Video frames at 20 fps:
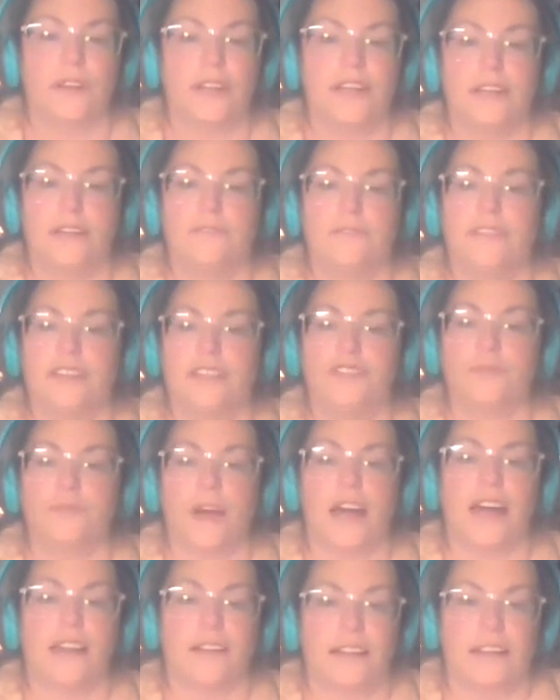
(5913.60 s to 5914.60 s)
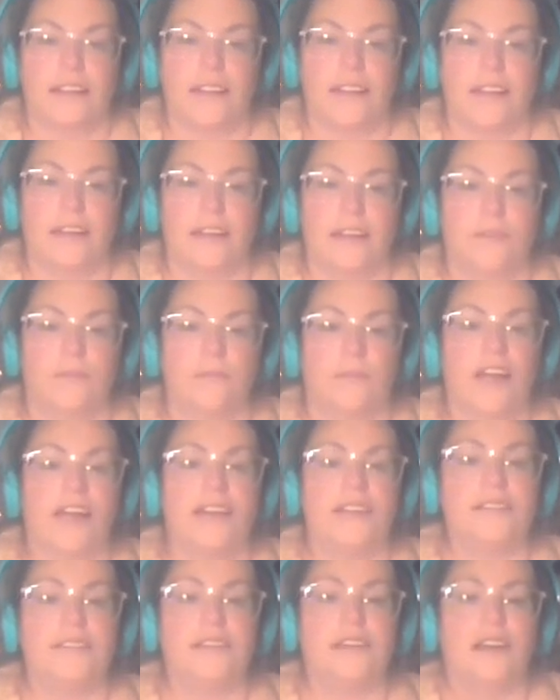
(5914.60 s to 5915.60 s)
individuality,
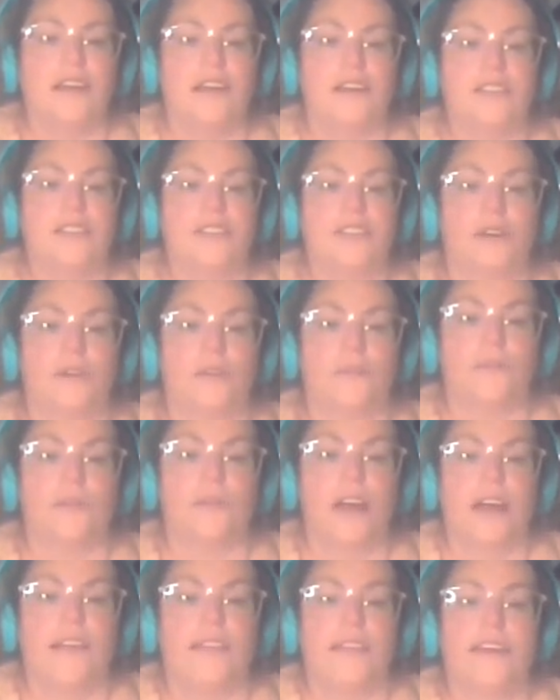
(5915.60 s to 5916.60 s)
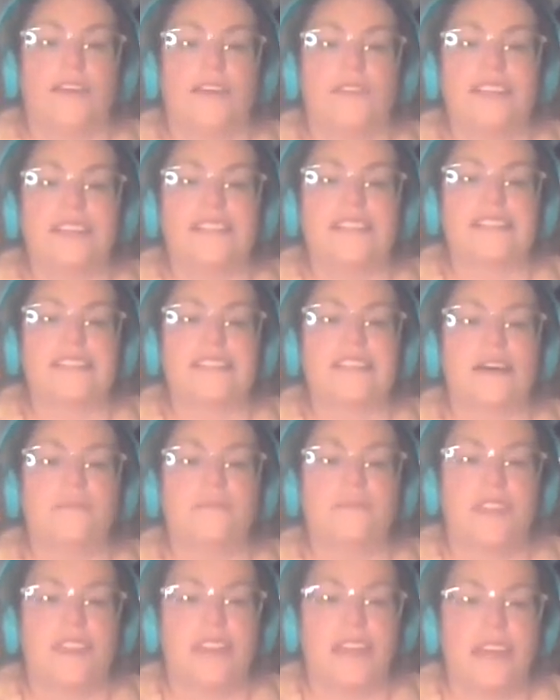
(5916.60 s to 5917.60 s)
right? So there is
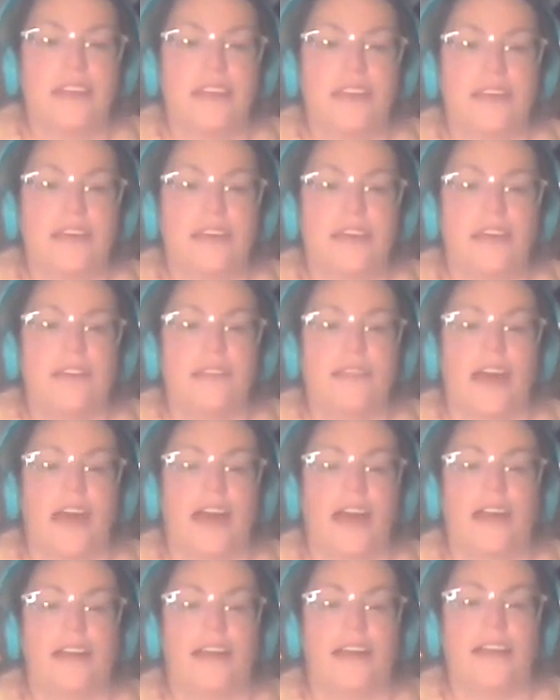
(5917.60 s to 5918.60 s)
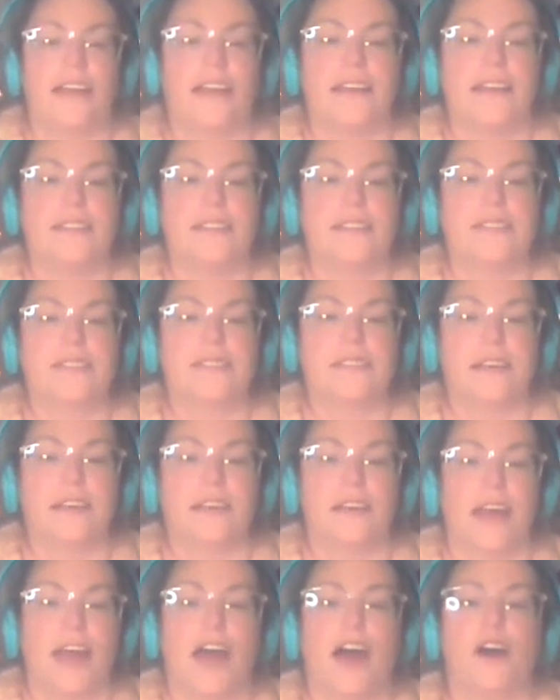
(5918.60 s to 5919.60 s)
something that is
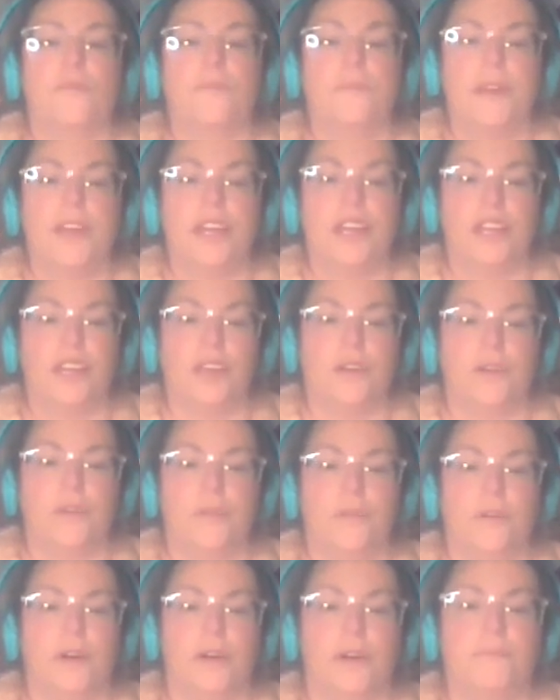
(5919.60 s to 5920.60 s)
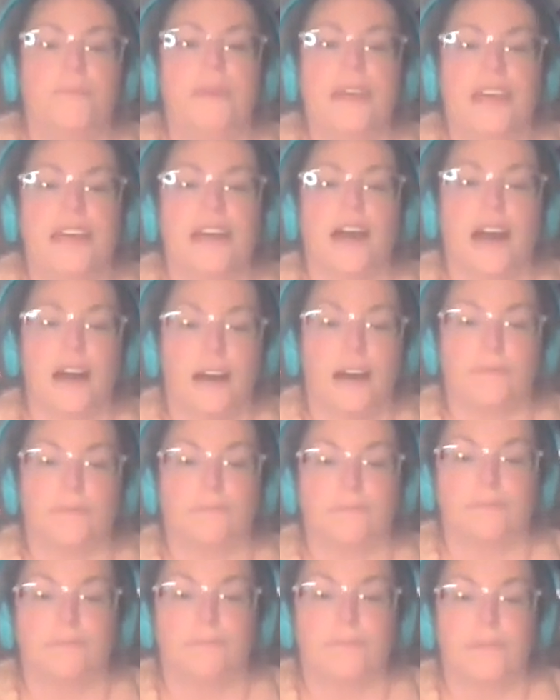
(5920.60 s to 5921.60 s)
helping you
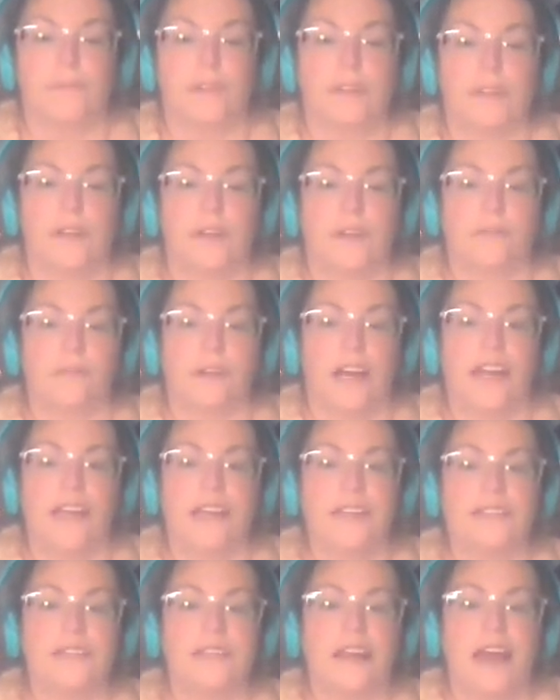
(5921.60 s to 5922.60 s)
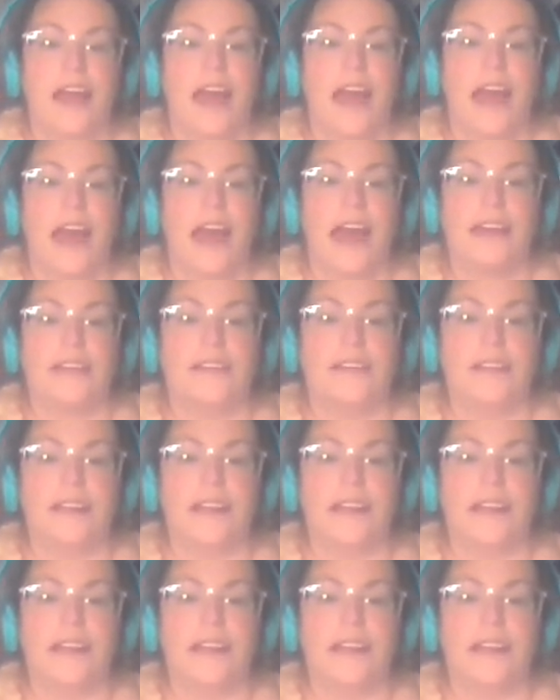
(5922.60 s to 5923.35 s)
become, right? And